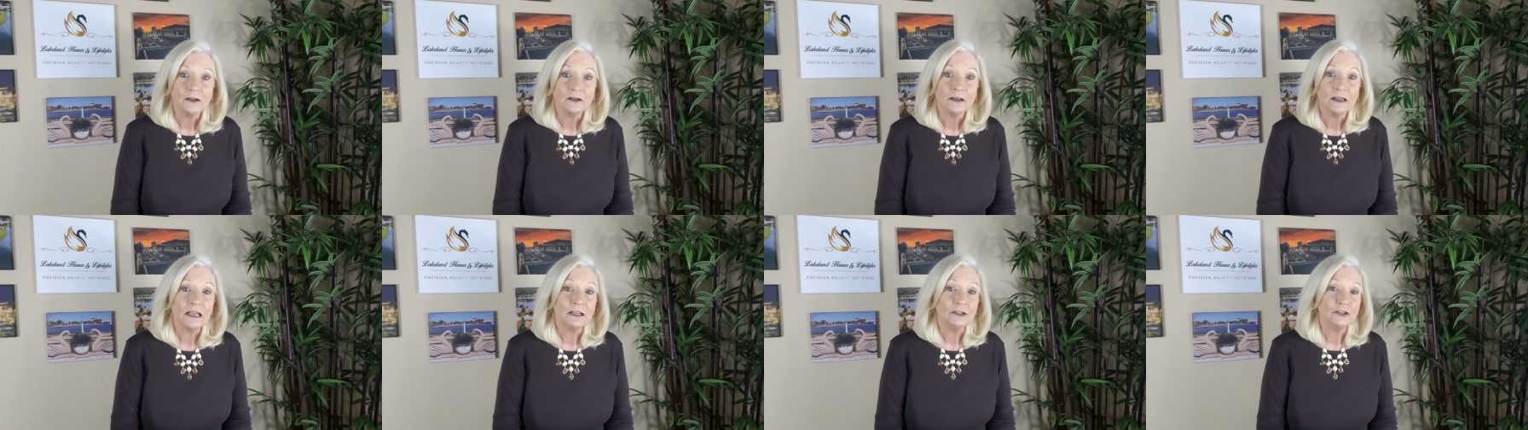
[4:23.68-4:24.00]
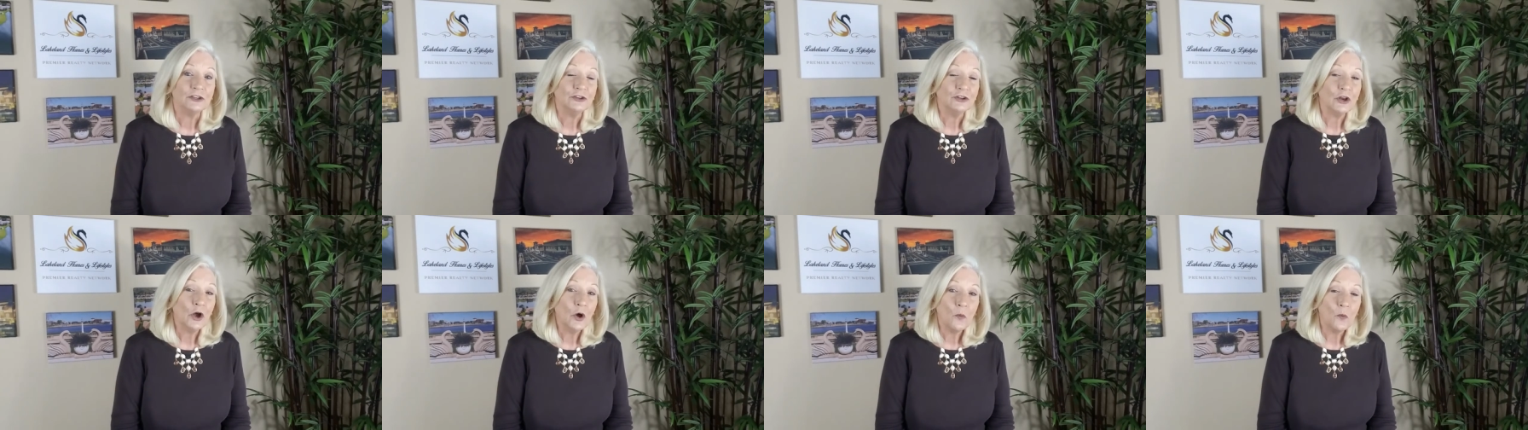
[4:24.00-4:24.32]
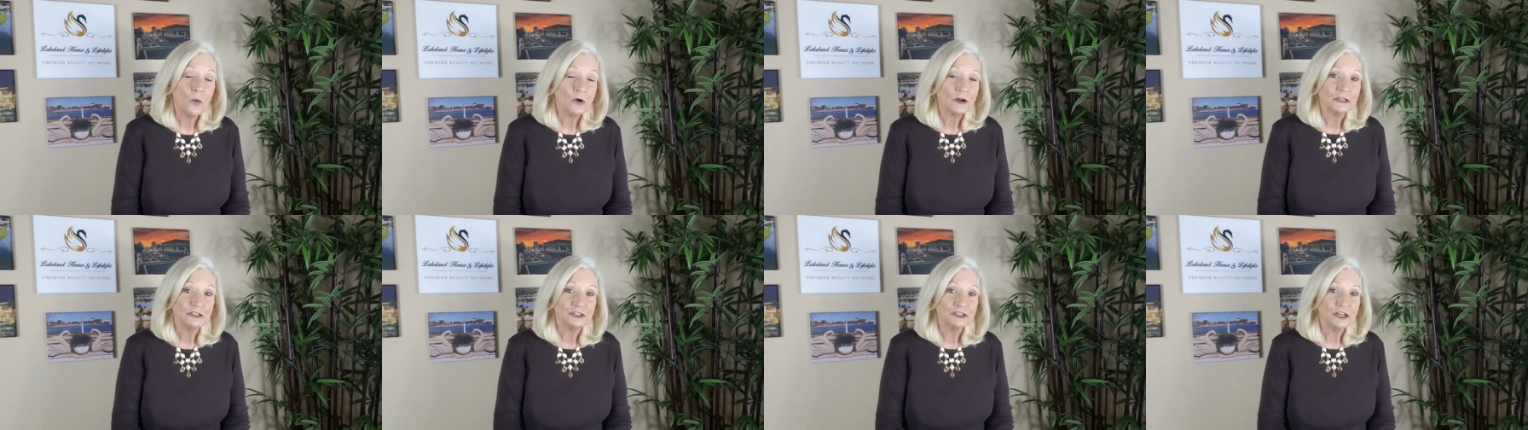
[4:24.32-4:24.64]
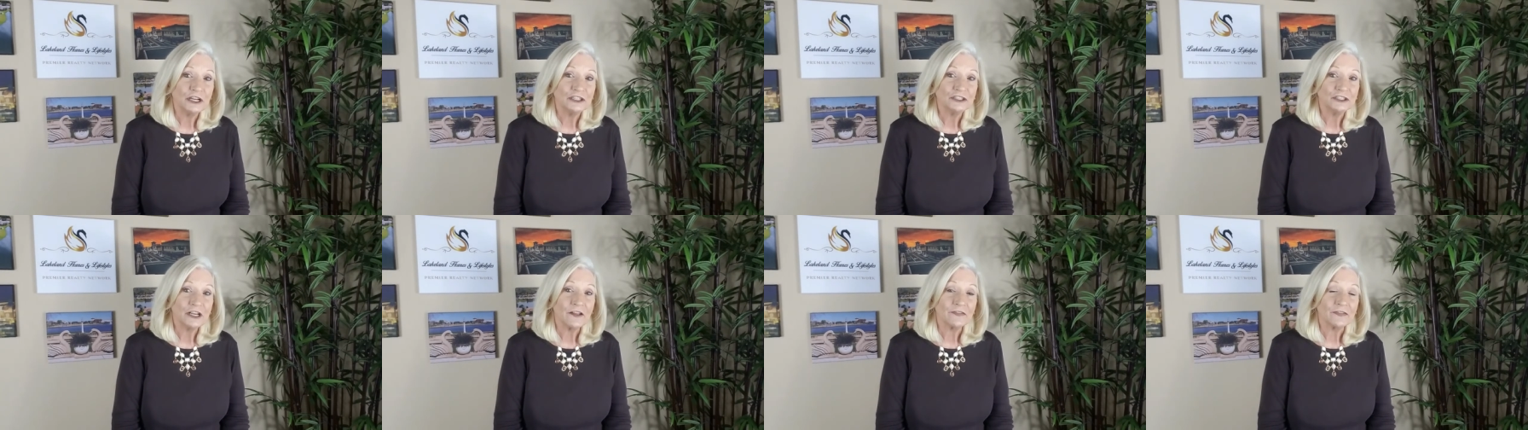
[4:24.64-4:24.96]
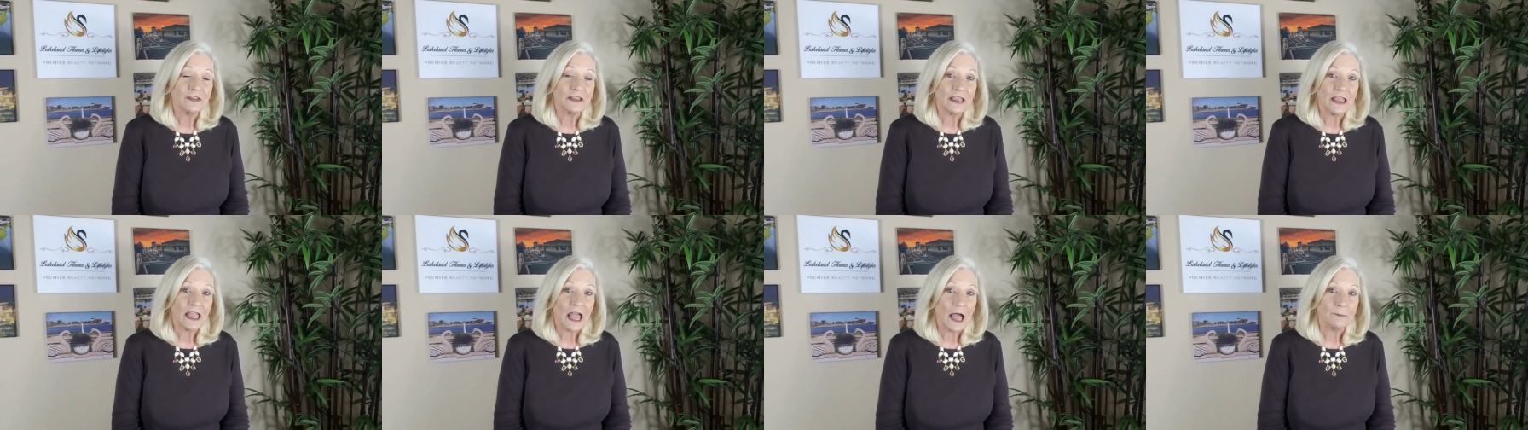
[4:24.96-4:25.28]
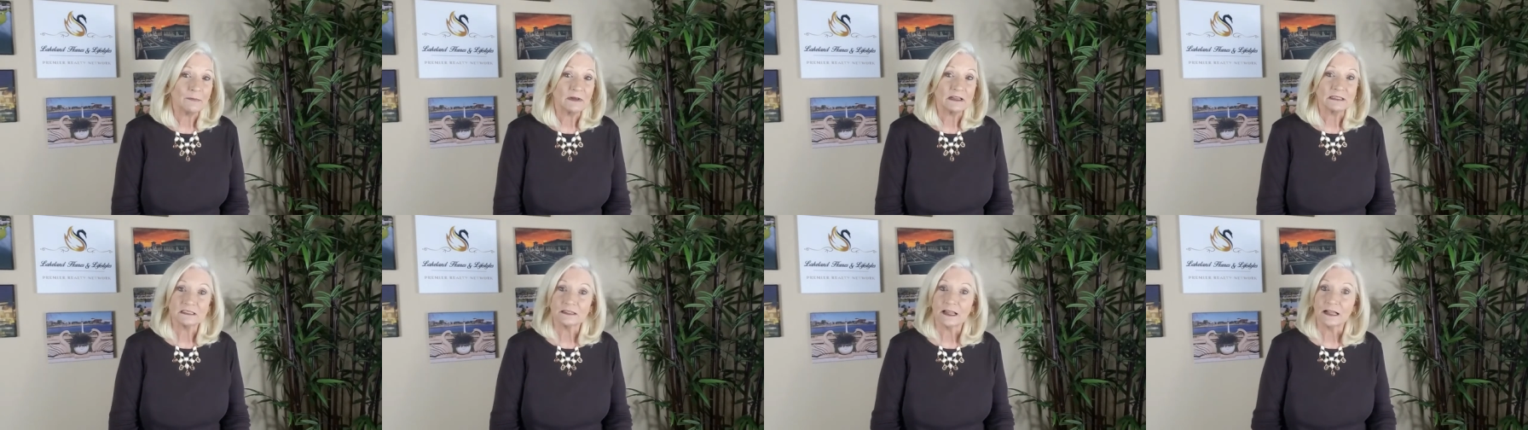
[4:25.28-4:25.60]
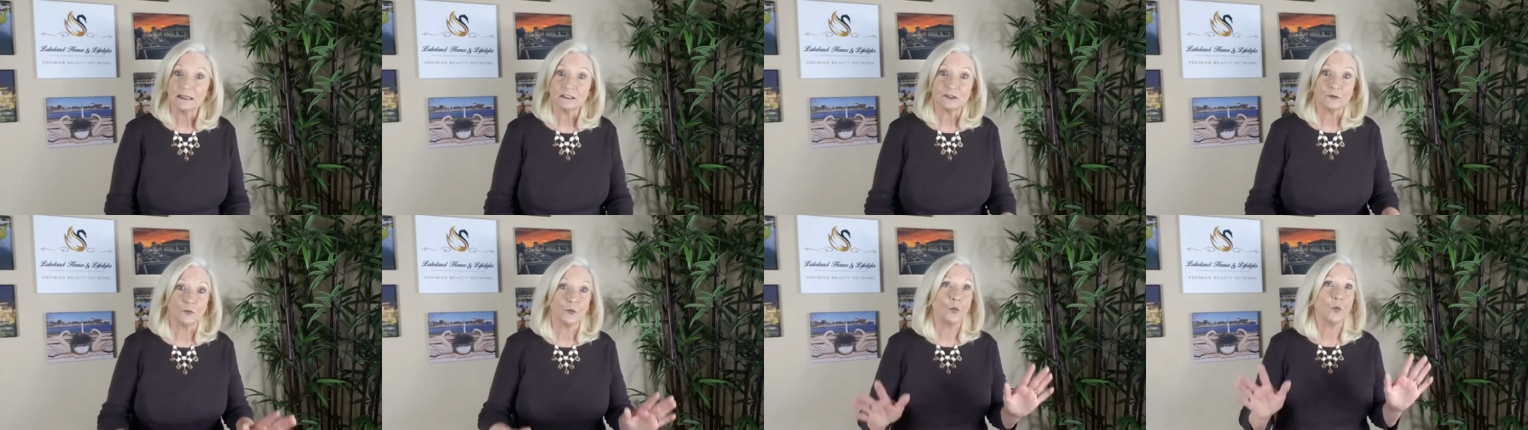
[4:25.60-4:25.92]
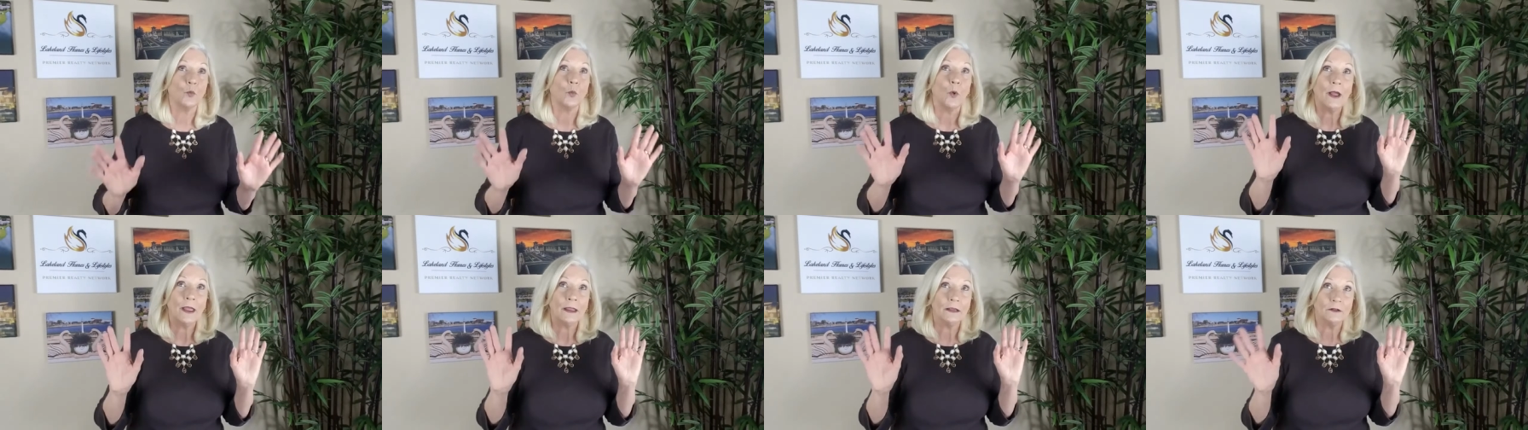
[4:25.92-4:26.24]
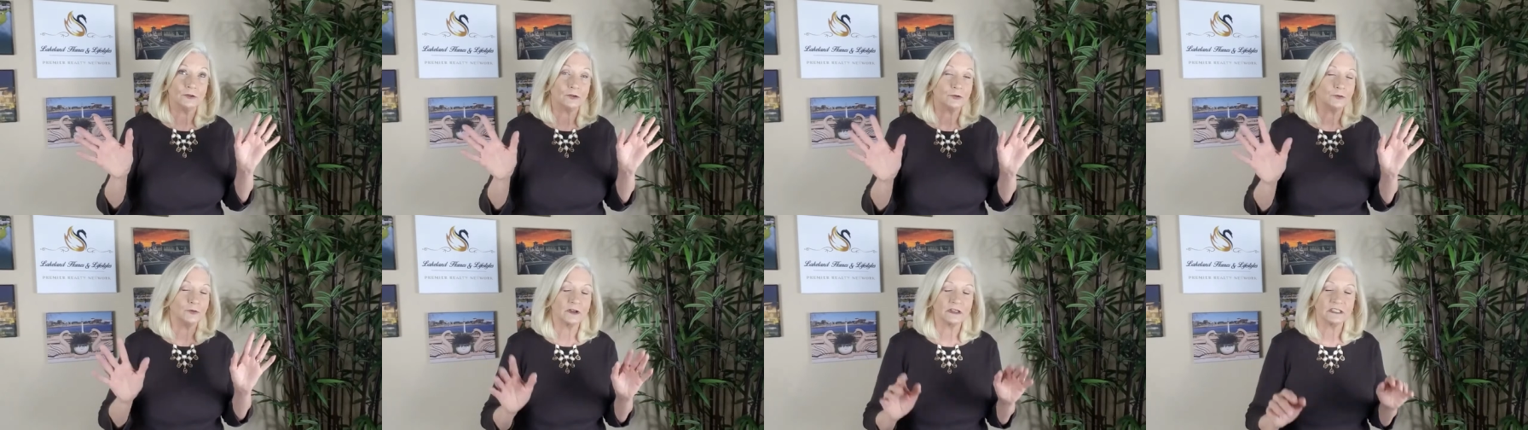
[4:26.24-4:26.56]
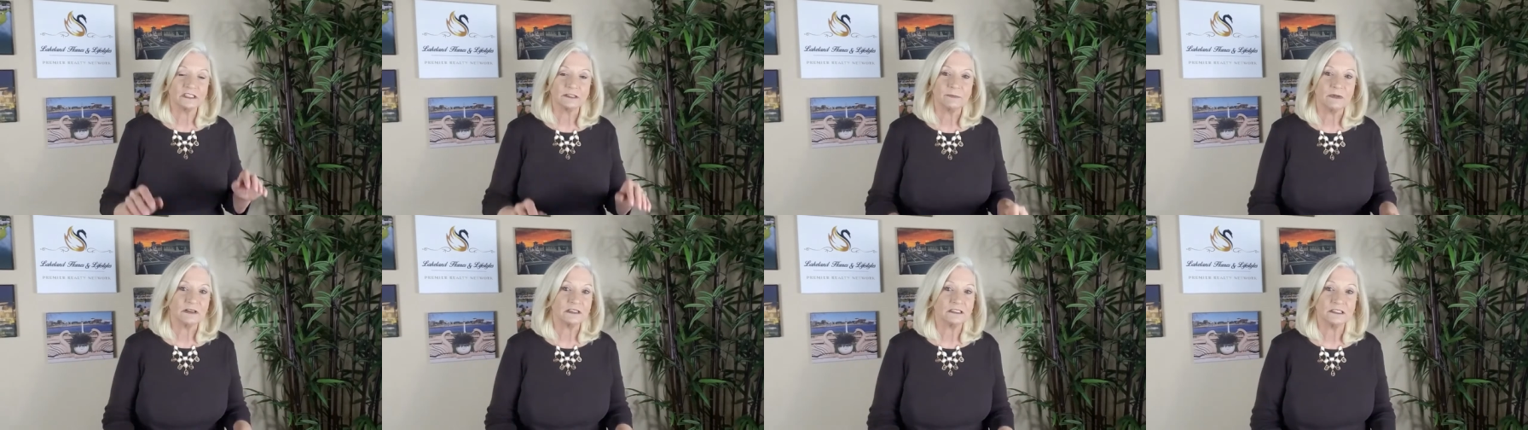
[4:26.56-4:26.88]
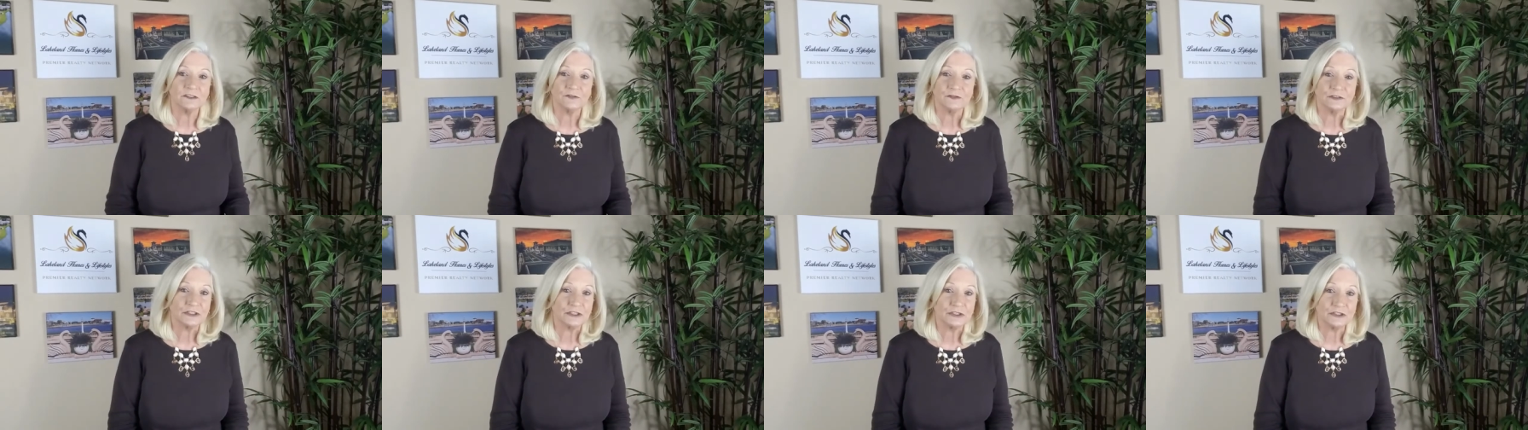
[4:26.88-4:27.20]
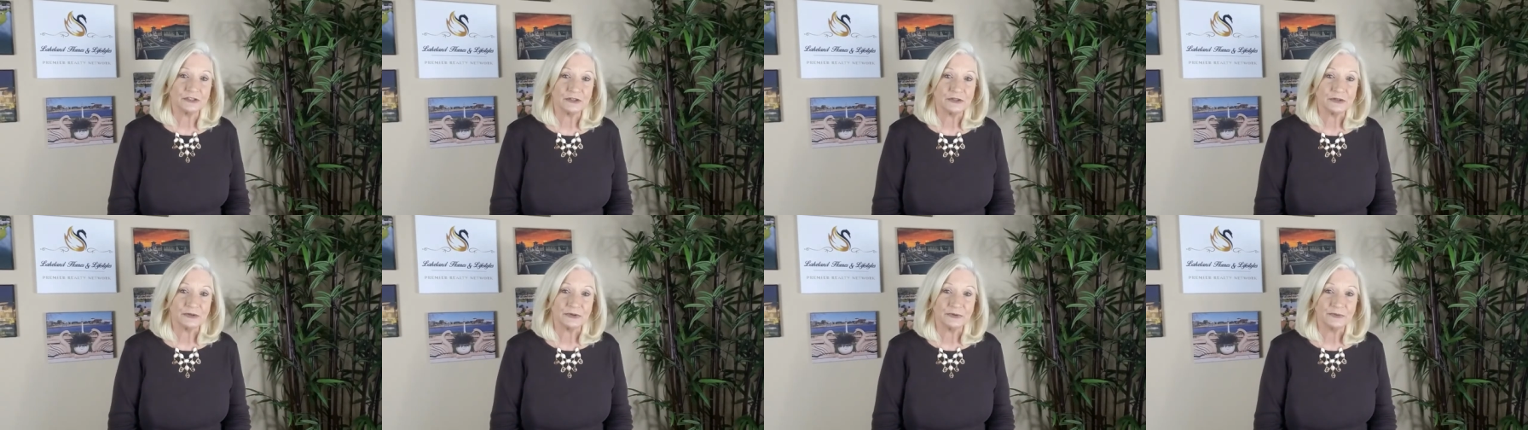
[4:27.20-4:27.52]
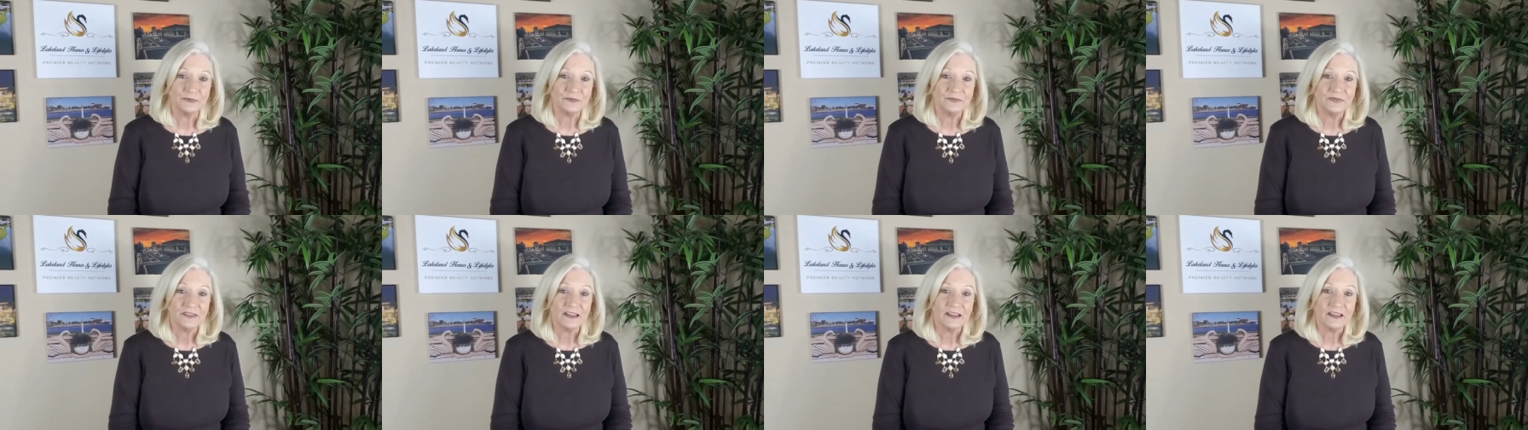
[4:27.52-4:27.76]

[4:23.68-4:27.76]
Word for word: and you don't want to change out the cabinets, that's way too expensive to do.